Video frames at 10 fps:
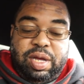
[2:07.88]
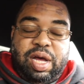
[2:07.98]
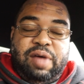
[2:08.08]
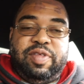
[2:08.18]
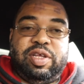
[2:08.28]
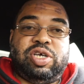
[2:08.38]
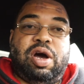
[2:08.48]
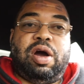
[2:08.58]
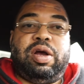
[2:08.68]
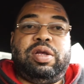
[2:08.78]
of the
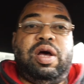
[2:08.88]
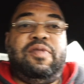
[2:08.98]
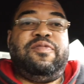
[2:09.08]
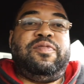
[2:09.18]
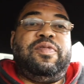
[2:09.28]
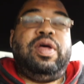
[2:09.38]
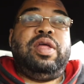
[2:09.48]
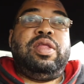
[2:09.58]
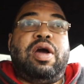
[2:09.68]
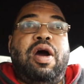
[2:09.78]

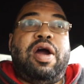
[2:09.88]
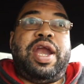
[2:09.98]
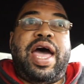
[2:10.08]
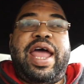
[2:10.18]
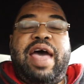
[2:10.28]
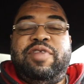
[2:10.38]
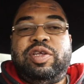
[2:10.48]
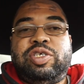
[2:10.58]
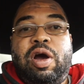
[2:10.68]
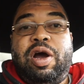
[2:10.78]
car not having a
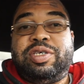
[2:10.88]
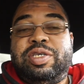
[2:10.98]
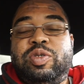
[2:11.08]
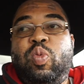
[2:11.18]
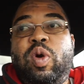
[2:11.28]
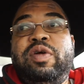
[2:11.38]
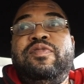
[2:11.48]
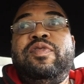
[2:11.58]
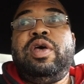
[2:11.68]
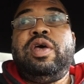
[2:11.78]
charge. It's one
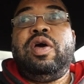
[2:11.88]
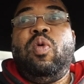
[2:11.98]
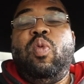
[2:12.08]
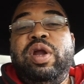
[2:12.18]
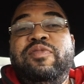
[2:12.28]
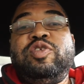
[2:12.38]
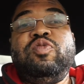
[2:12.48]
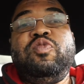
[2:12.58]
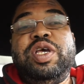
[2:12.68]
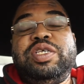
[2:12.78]
of
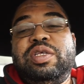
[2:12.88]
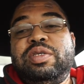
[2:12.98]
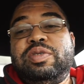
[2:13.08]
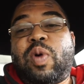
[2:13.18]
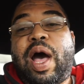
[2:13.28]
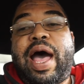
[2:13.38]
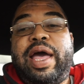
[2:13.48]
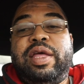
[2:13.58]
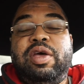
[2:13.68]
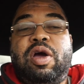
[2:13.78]
two reasons
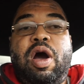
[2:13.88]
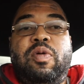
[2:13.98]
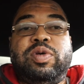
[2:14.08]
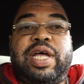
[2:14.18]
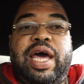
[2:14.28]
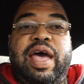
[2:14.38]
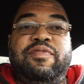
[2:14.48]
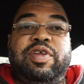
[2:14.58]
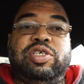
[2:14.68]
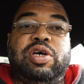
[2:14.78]
why the car was not
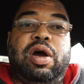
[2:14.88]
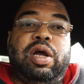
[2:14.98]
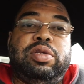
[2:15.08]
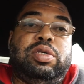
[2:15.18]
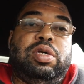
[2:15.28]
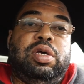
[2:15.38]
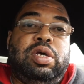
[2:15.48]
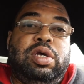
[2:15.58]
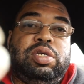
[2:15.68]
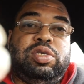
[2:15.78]
having a charge.
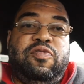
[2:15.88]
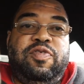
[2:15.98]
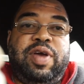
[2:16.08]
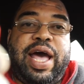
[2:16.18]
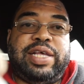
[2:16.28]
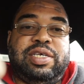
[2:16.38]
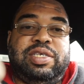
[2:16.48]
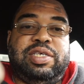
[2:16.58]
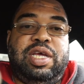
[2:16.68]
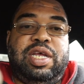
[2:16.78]
So if you guys can
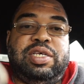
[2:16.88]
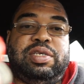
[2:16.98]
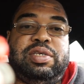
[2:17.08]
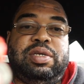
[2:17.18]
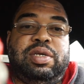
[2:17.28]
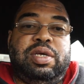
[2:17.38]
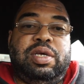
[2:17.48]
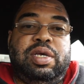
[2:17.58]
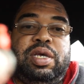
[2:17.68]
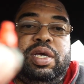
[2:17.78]
see this,
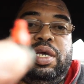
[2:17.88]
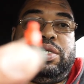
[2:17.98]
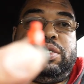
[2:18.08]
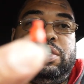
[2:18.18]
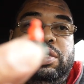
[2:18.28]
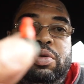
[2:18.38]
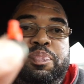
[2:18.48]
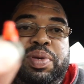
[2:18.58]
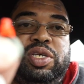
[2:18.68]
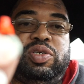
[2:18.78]
it's this little
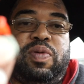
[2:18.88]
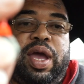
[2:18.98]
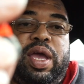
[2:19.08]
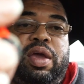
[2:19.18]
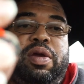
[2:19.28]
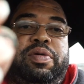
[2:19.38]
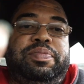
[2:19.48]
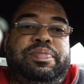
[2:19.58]
piece right here.